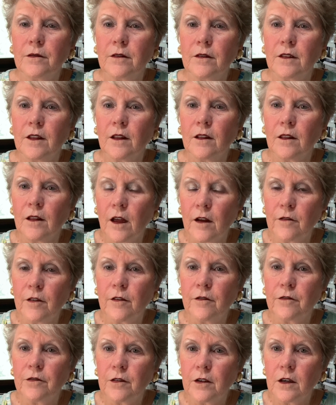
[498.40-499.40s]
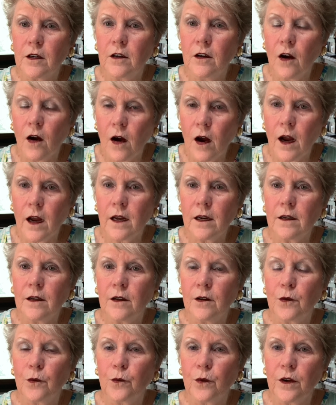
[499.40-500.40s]
the love of God
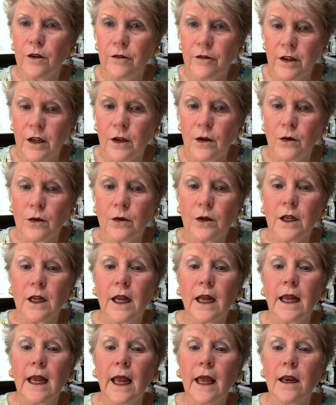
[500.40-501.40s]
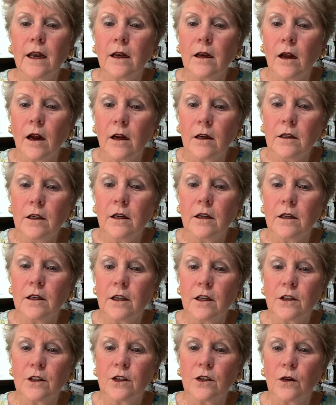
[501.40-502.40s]
revealed, and an
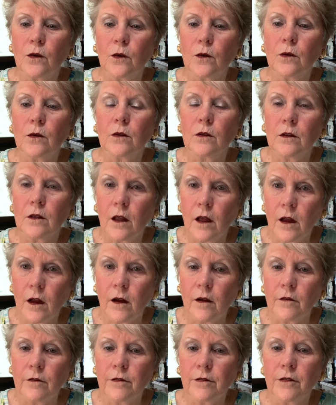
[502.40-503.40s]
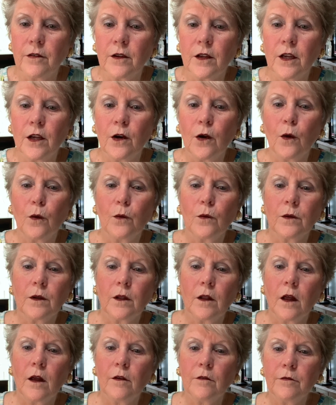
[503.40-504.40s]
unconditional love. You know,
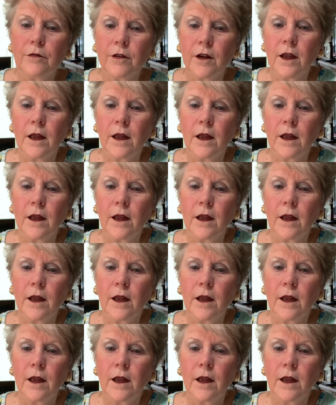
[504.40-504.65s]
love